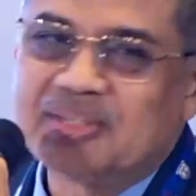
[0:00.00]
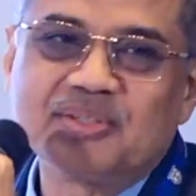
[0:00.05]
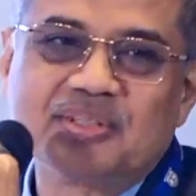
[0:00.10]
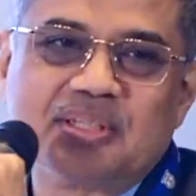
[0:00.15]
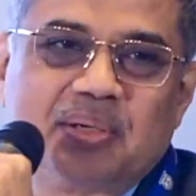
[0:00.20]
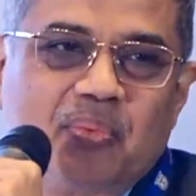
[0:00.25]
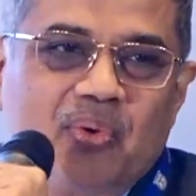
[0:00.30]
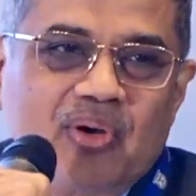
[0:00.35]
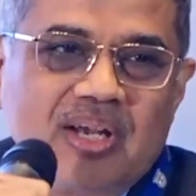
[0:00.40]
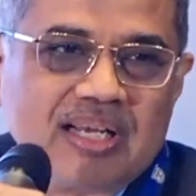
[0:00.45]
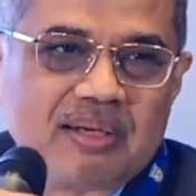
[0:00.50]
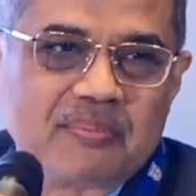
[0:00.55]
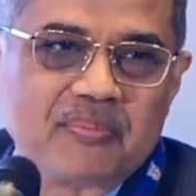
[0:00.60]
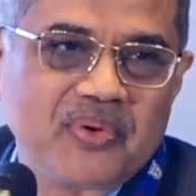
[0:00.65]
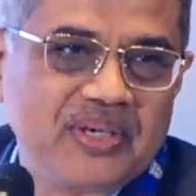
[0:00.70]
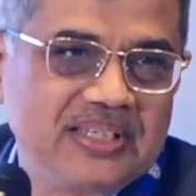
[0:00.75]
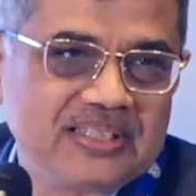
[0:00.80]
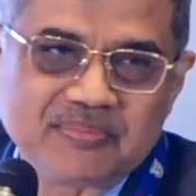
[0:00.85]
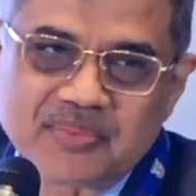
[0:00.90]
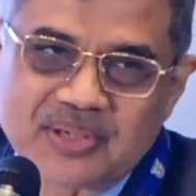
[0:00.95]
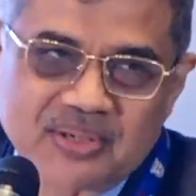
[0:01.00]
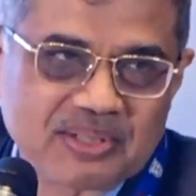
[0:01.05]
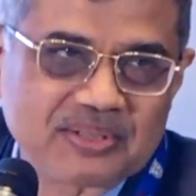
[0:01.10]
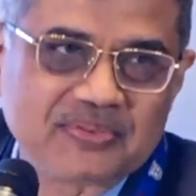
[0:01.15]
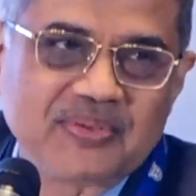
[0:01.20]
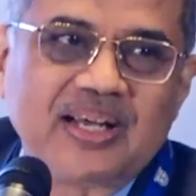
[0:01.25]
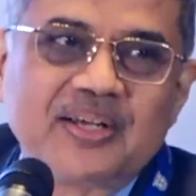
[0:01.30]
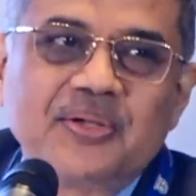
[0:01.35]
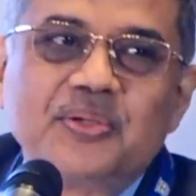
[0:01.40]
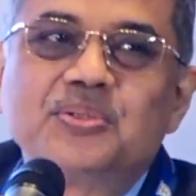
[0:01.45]
to the bullet points, because
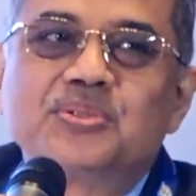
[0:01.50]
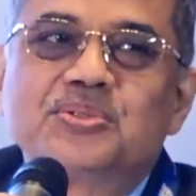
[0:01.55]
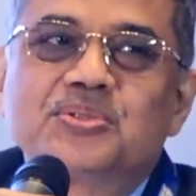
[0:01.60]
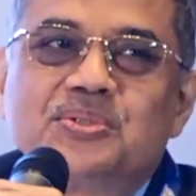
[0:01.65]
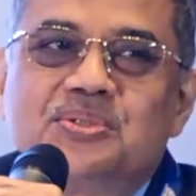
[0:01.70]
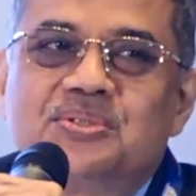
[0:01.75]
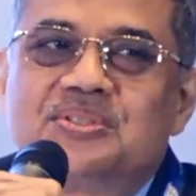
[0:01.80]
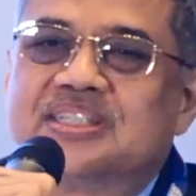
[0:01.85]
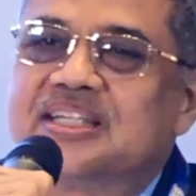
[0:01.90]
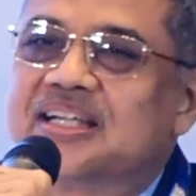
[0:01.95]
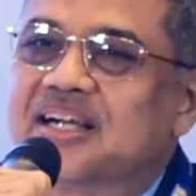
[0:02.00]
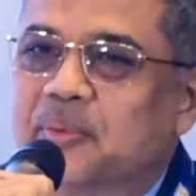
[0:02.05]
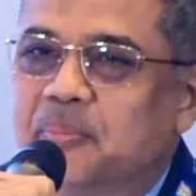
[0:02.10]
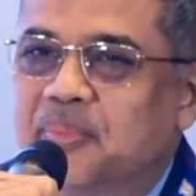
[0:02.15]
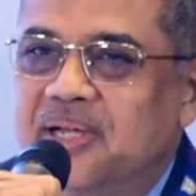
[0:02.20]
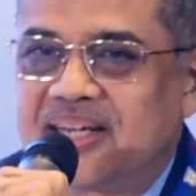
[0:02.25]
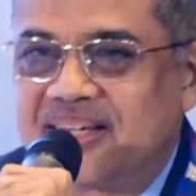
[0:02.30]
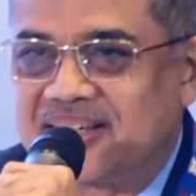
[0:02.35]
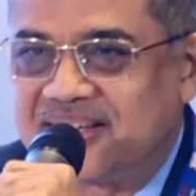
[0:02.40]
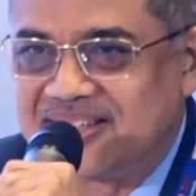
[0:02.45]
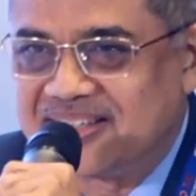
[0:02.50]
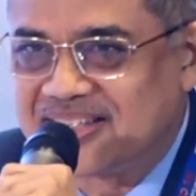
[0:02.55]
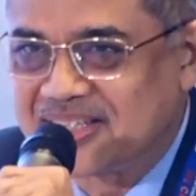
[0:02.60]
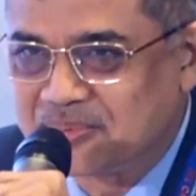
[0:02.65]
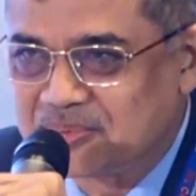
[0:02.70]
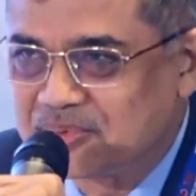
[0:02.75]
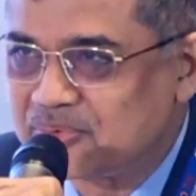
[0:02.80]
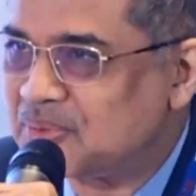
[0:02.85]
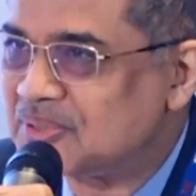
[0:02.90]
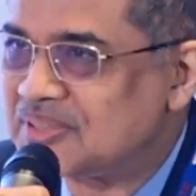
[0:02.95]
we are used to using American
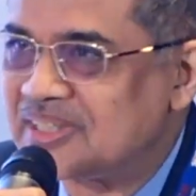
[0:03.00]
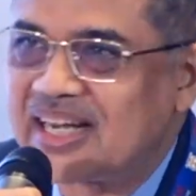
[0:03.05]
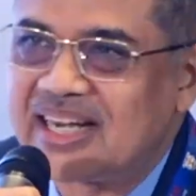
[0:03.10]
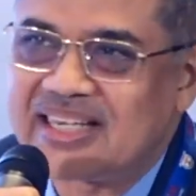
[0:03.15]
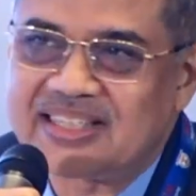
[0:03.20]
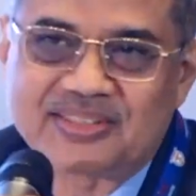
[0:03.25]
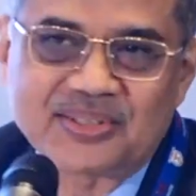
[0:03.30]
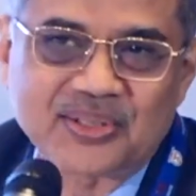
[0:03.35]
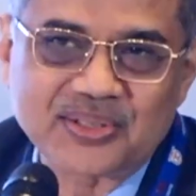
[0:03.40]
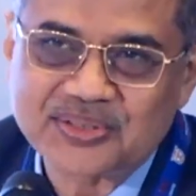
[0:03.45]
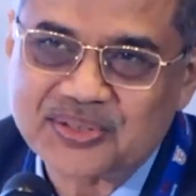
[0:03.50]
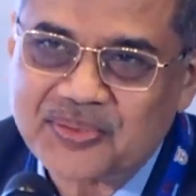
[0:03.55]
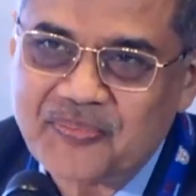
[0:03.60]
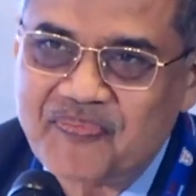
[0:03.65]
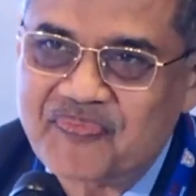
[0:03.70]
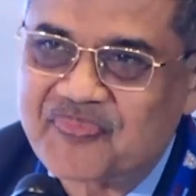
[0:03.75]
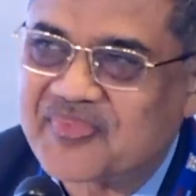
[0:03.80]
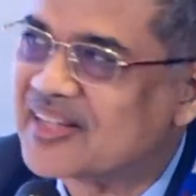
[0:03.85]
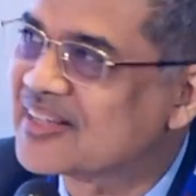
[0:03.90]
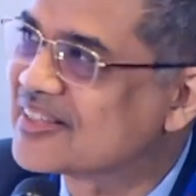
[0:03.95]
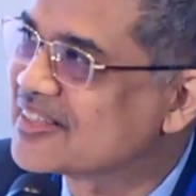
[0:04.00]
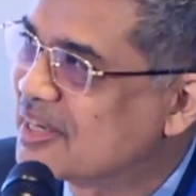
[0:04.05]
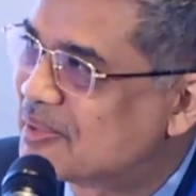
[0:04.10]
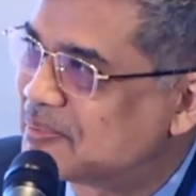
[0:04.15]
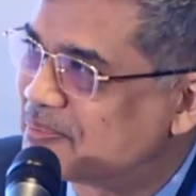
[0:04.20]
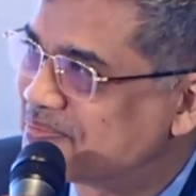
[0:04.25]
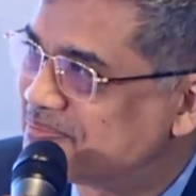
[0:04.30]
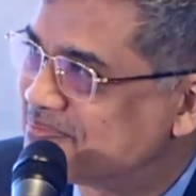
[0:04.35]
terms for slides also. Come.